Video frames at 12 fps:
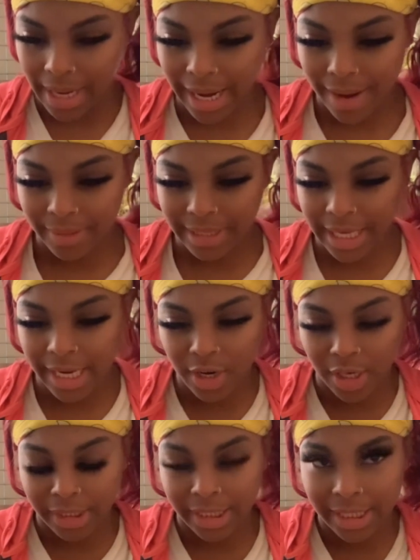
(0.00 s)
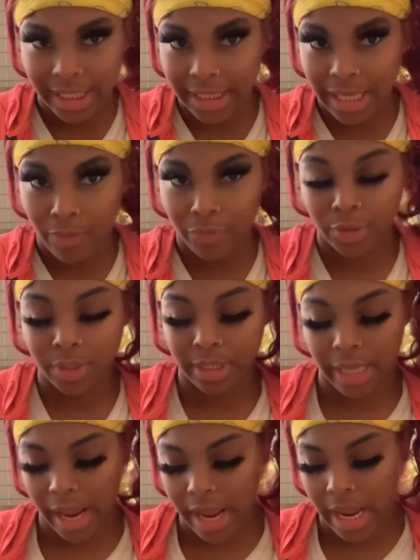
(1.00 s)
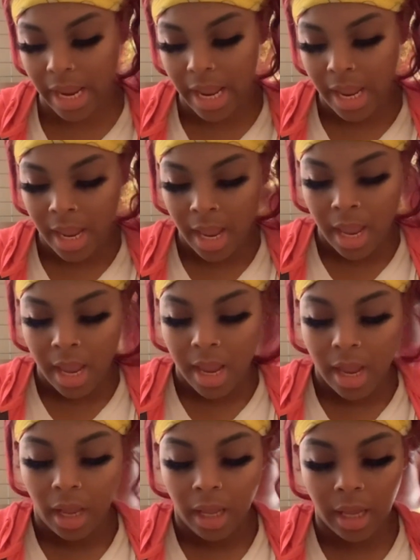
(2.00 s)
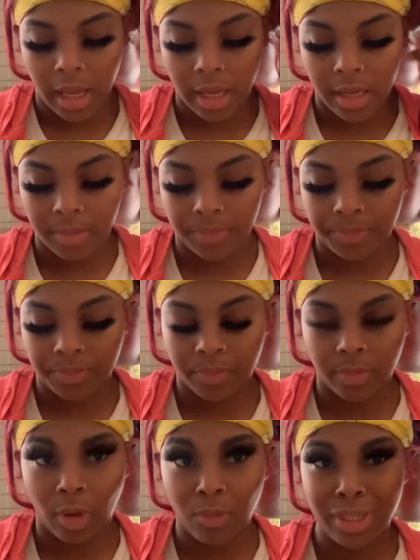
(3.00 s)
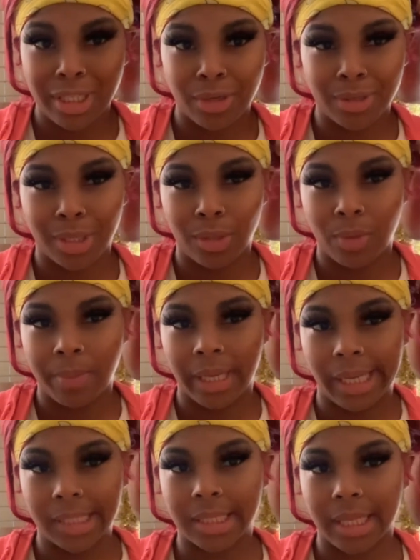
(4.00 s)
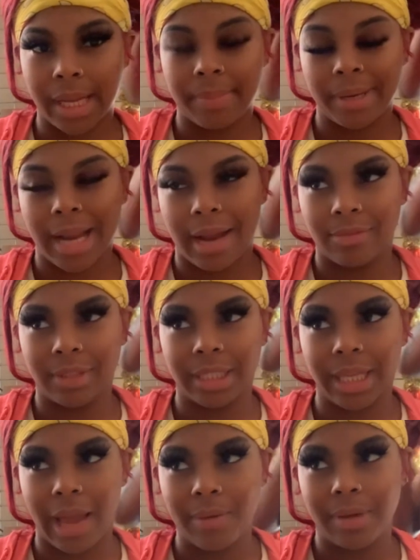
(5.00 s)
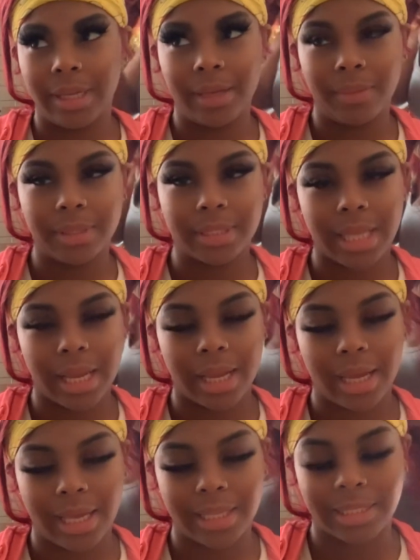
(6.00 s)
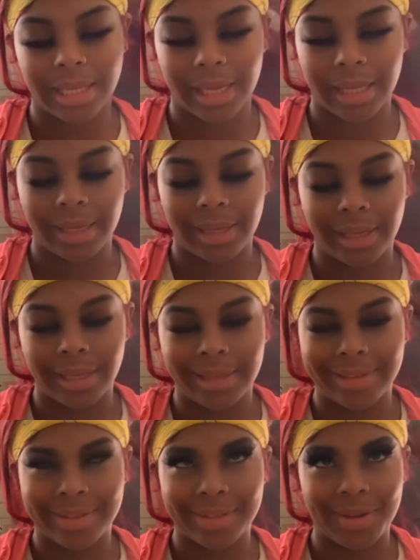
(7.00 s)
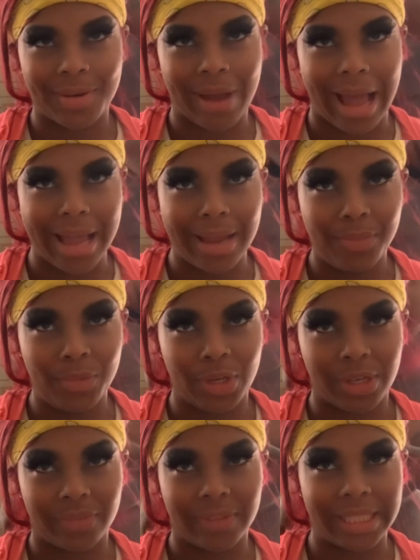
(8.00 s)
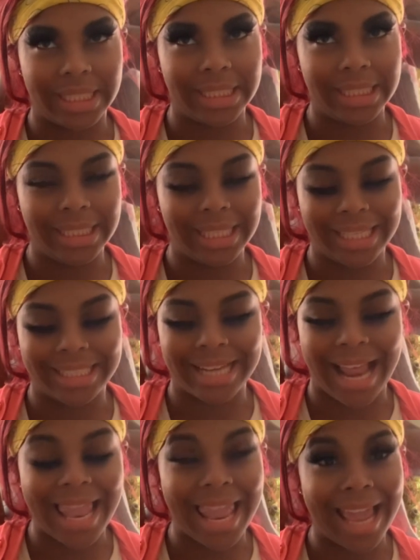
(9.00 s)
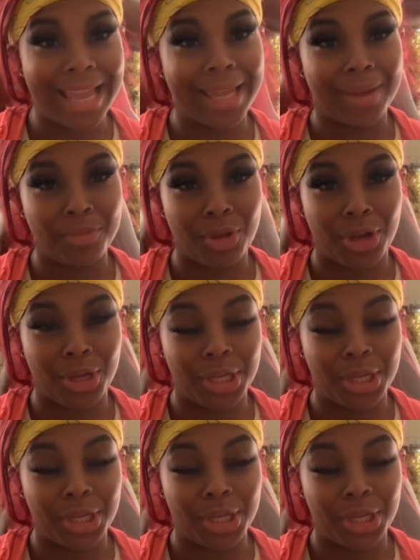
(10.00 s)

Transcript: like I was saying, y'all, this is our first date. Um, we chilled a little bit yesterday, but not really. I, it was like a hot So I am nervous. And I like him, y'all.